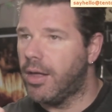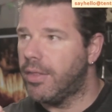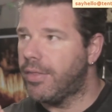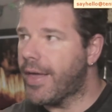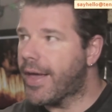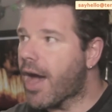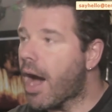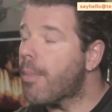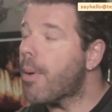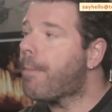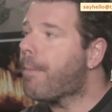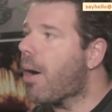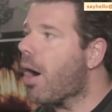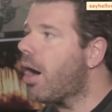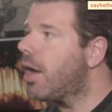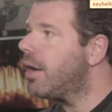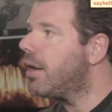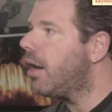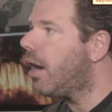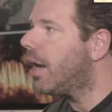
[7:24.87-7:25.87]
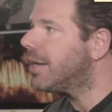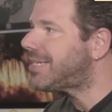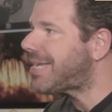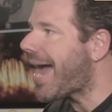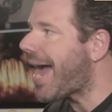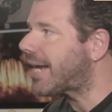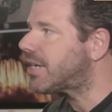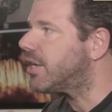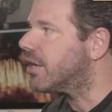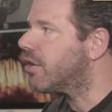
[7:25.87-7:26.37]
they come upon a
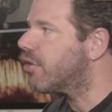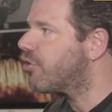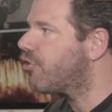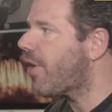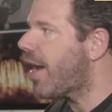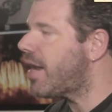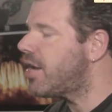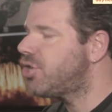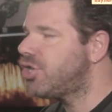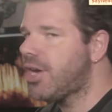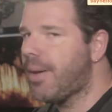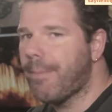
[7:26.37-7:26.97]
tactic, a strategy,